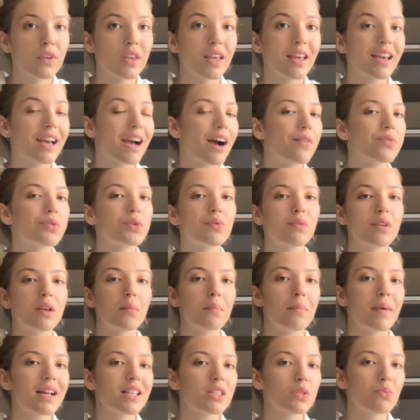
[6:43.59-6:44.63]
encountering
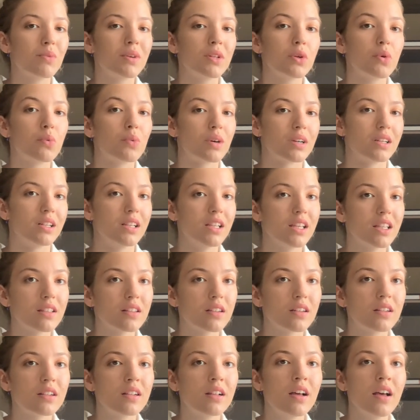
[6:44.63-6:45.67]
maths when you were
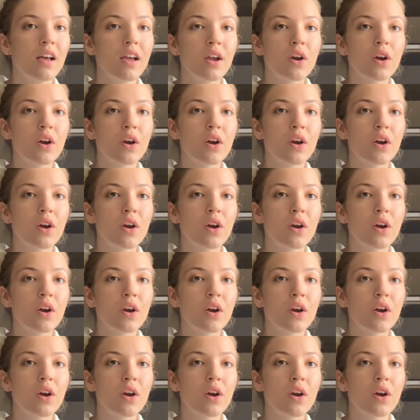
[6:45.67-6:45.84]
little